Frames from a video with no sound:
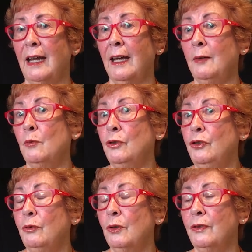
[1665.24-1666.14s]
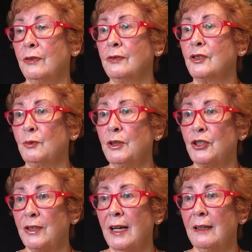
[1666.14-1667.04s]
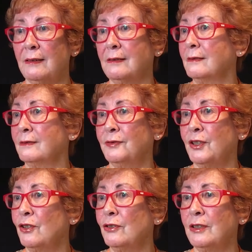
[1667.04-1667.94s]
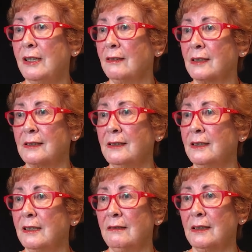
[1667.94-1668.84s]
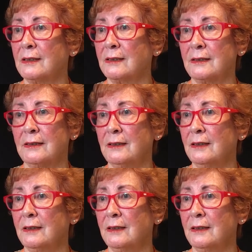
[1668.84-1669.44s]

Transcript: And wouldn't you want to wish that for your nearest and dearest?